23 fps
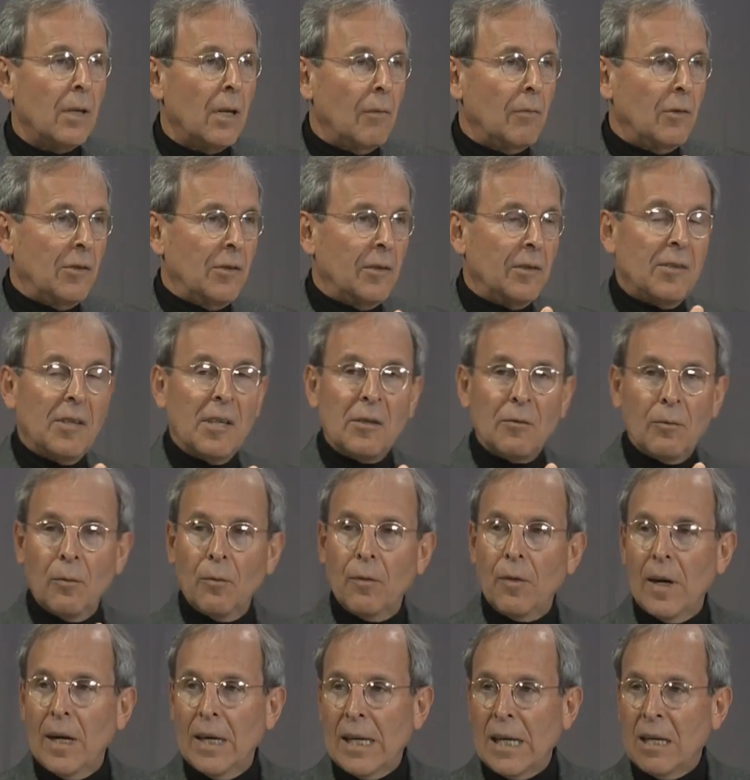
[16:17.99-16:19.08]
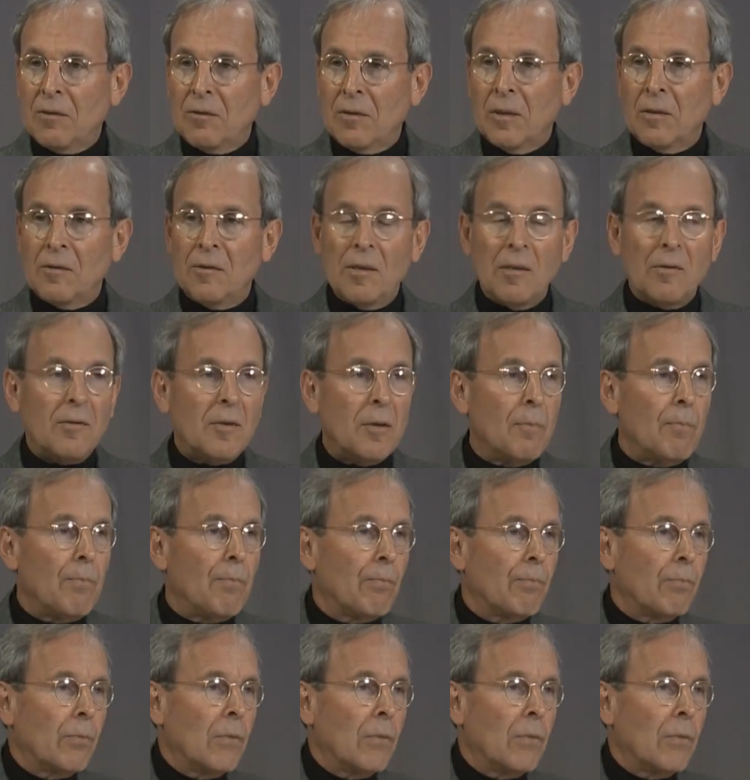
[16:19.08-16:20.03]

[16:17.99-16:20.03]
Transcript: of a successful financing system,